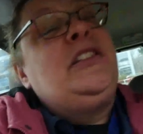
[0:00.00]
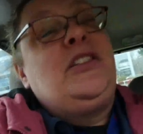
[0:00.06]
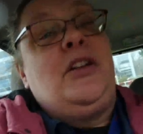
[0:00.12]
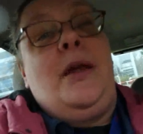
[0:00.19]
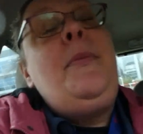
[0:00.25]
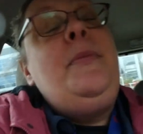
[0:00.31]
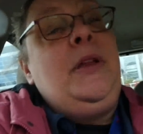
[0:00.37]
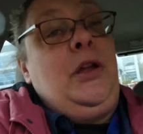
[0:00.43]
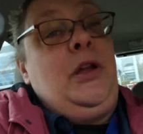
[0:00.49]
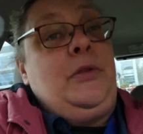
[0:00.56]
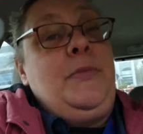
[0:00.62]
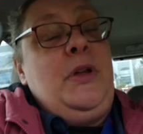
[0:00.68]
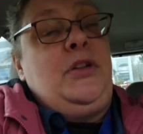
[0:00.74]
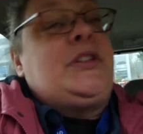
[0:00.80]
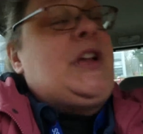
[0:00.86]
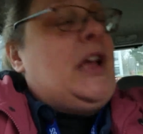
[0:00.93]
Sorry, I'm in a good
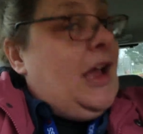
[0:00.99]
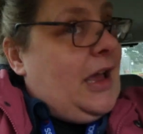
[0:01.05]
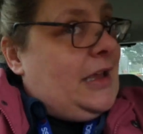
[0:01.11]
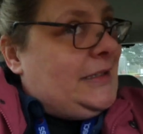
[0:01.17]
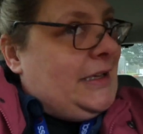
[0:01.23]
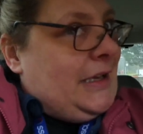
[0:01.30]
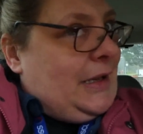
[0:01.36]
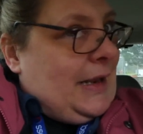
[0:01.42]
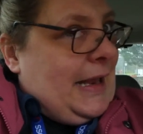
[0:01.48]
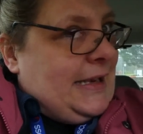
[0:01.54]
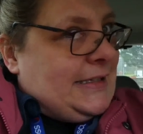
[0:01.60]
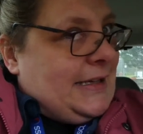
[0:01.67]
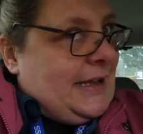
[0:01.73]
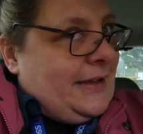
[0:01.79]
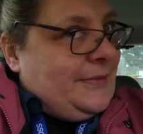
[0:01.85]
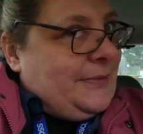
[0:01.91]
mood. I'll see you
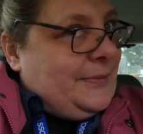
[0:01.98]
later.